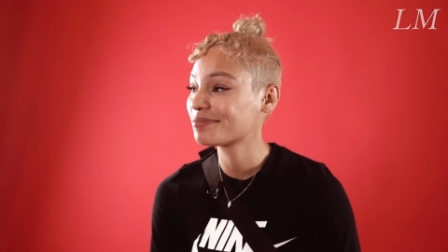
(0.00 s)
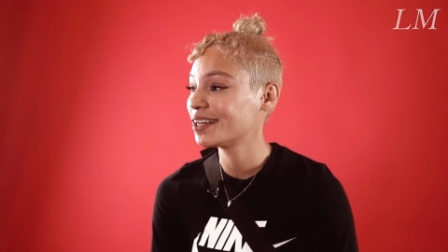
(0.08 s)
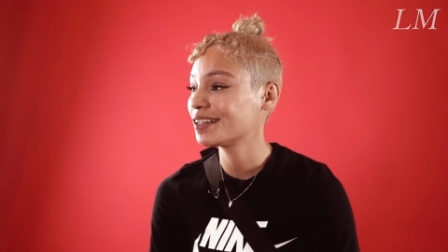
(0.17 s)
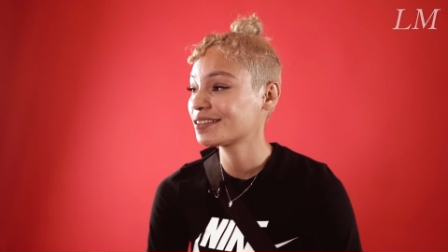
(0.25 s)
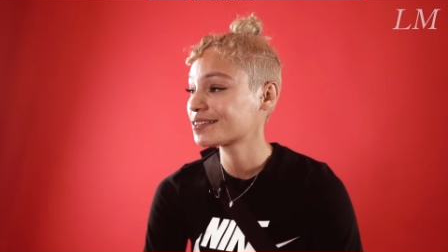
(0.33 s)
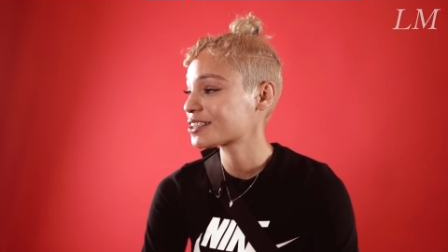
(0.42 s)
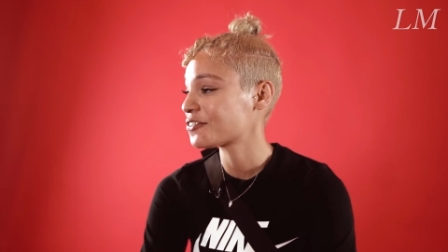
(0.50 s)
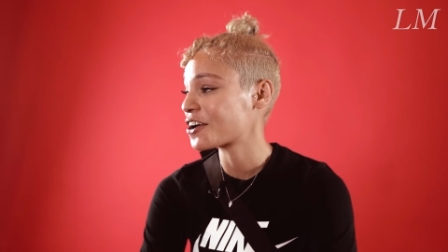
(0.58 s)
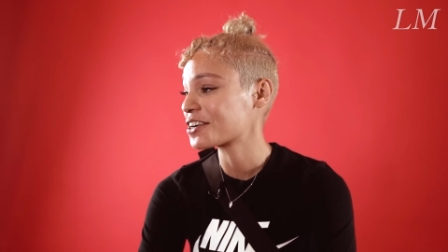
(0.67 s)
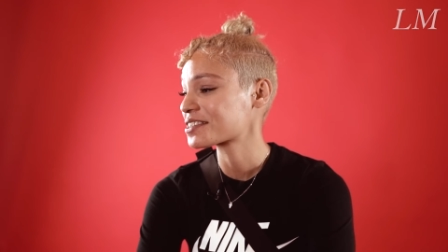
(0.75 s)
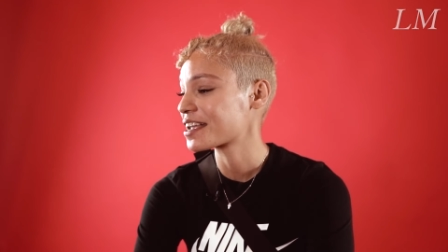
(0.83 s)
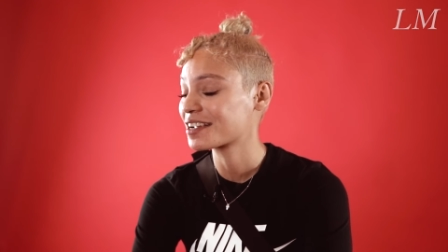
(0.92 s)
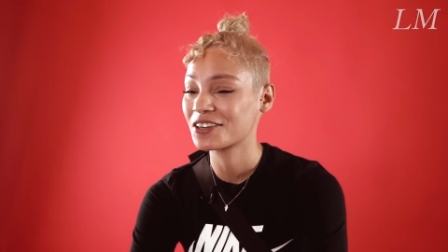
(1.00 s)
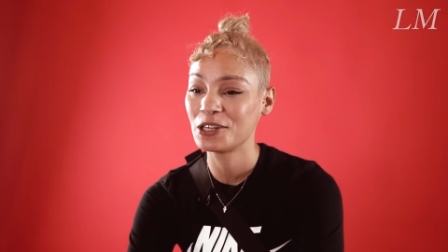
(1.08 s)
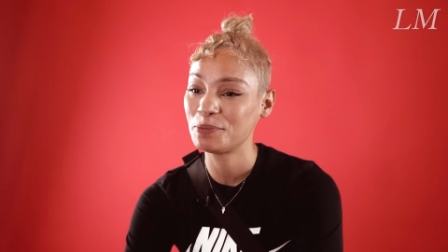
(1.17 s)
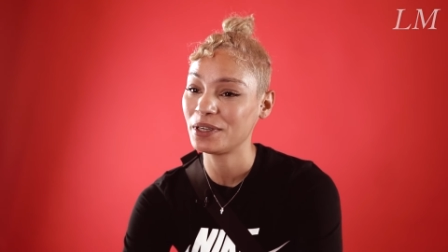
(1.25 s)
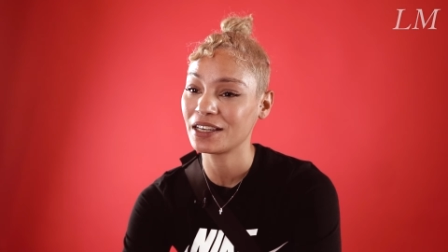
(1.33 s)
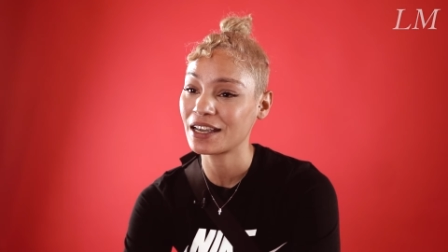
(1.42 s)
But as far as like
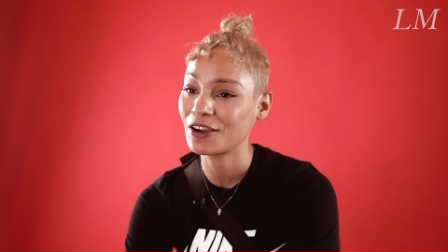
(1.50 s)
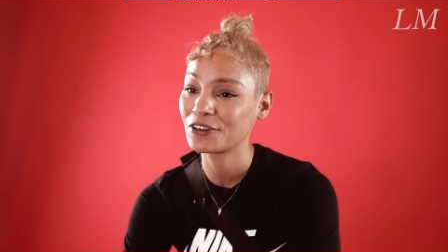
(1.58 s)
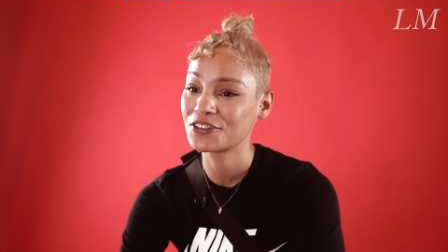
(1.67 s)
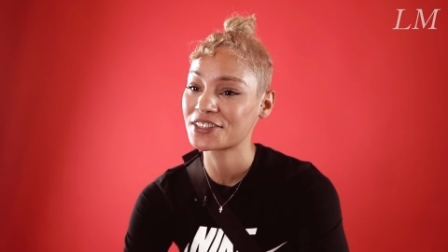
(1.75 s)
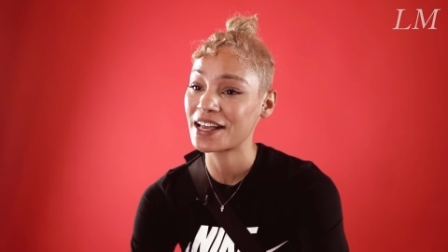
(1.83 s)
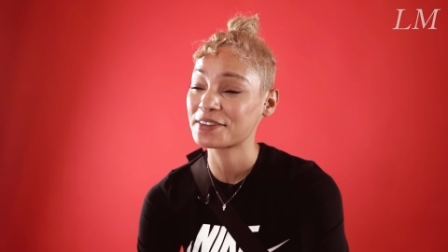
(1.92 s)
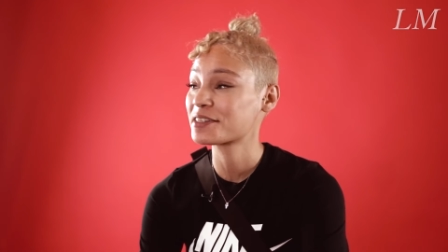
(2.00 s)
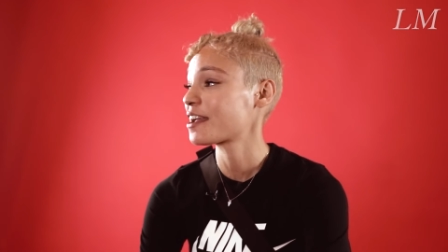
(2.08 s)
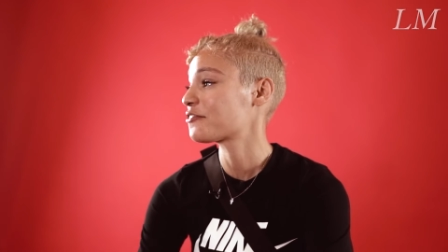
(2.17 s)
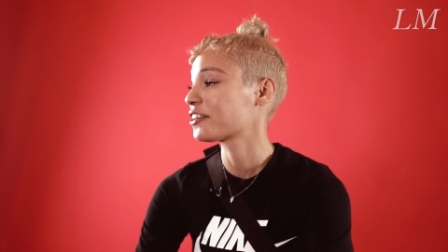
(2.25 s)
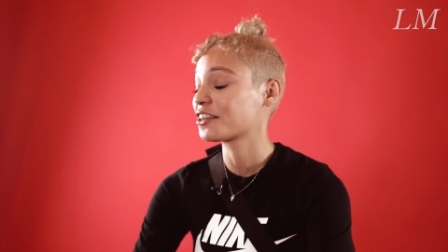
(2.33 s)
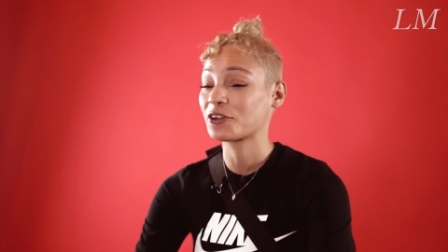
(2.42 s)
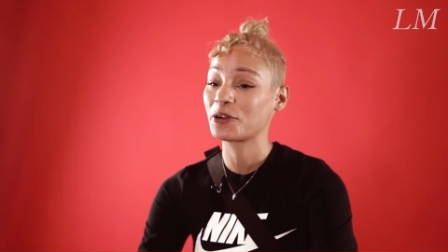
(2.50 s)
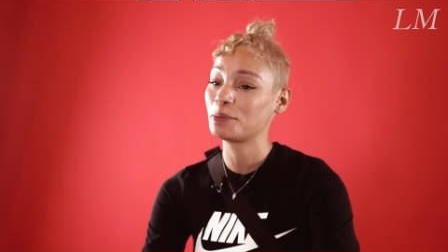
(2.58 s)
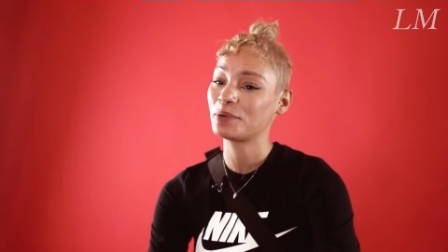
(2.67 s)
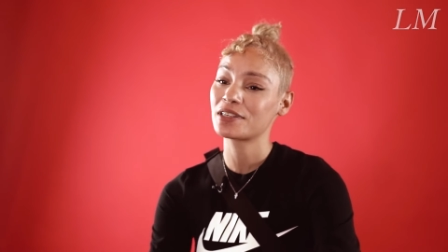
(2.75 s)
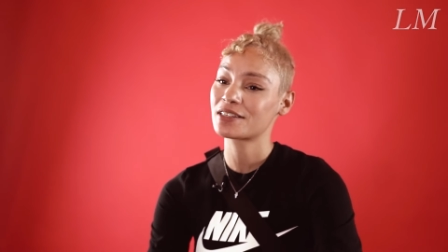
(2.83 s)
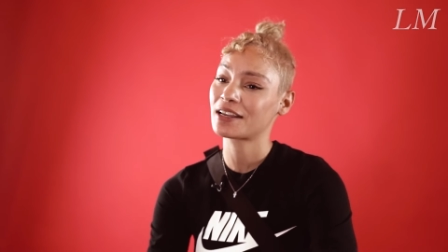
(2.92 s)
creepy encounters, that's definitely the
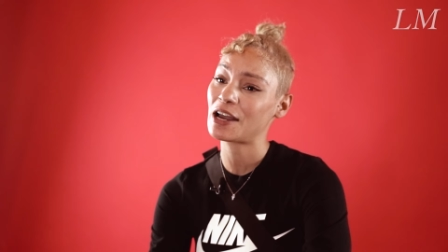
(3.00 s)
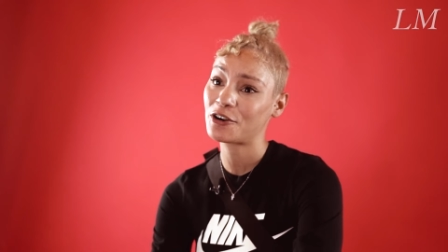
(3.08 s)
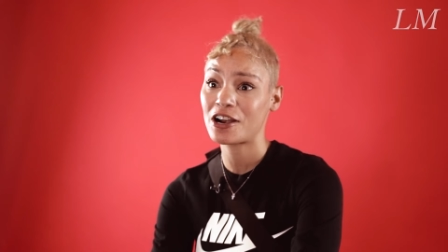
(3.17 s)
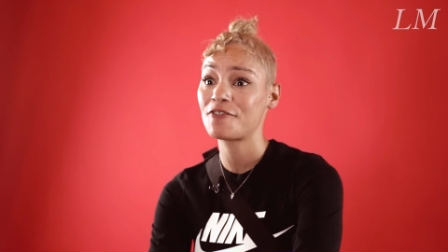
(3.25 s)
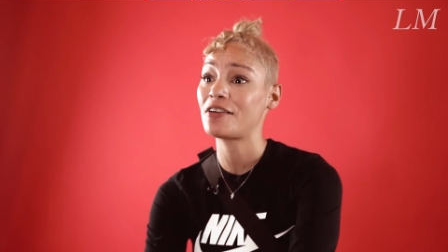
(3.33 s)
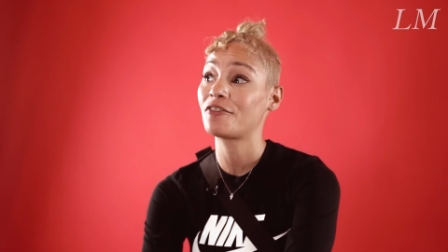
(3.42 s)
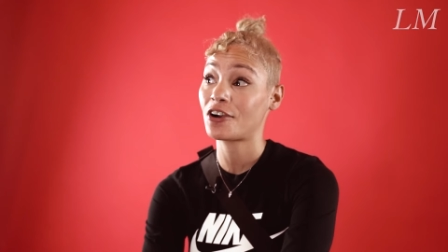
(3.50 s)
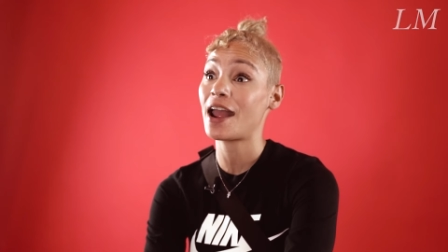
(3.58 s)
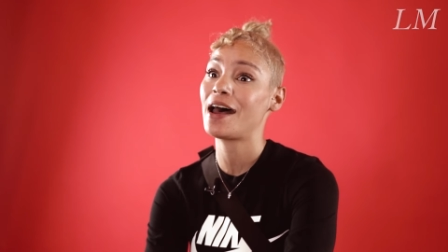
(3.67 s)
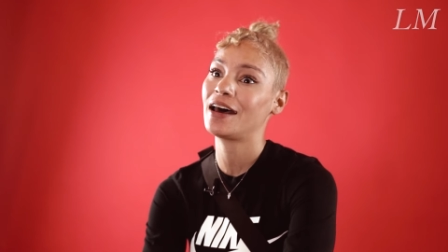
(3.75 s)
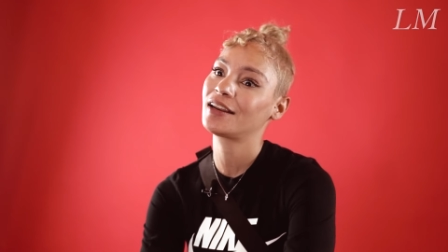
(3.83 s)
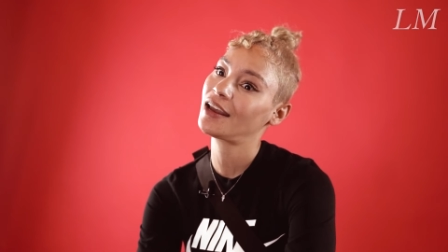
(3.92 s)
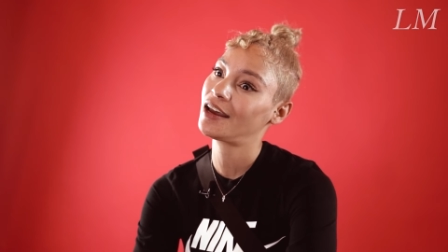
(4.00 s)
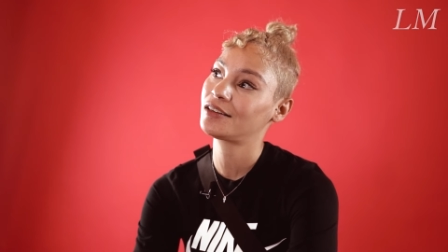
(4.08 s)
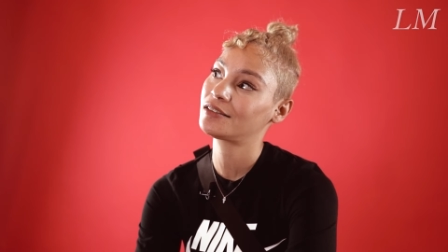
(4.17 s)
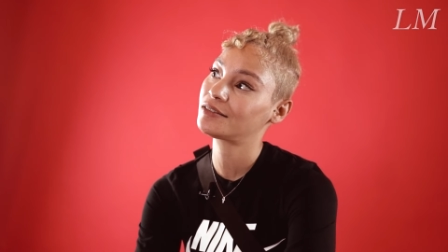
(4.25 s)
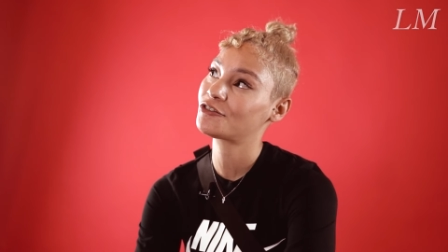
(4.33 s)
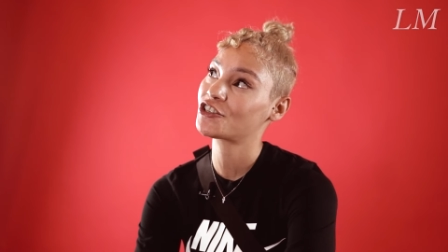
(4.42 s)
creepiest encounter I've ever had
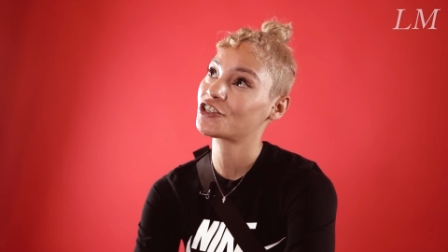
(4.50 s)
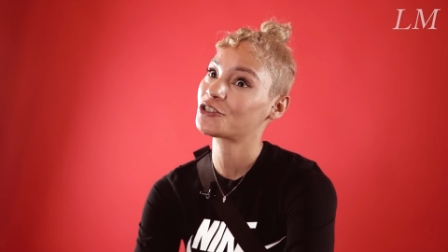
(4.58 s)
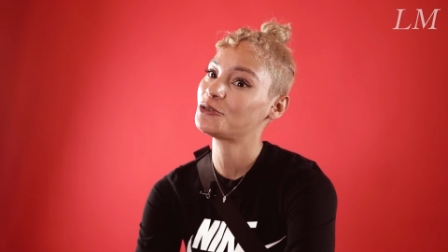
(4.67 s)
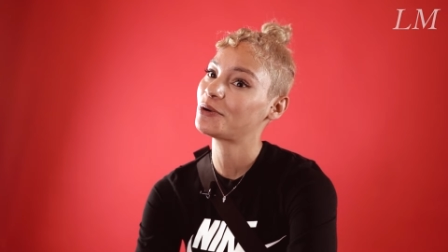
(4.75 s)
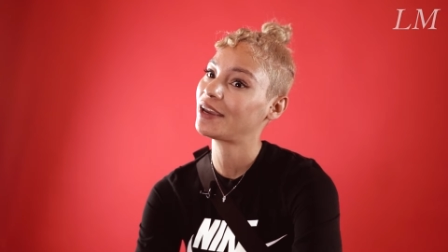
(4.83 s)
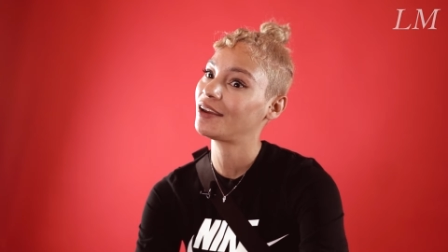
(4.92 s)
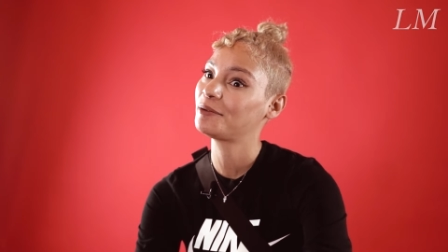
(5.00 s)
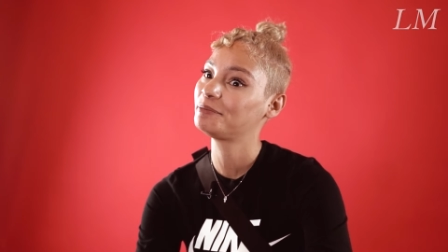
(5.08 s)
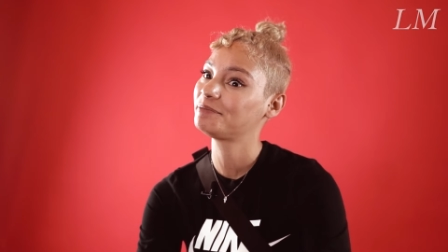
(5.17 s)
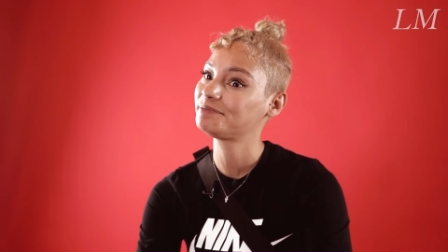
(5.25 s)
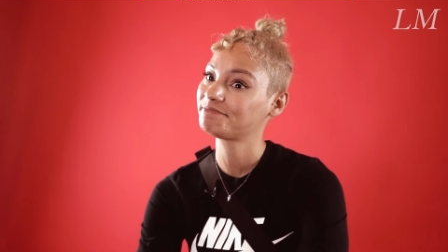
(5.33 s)
after 2 a.m.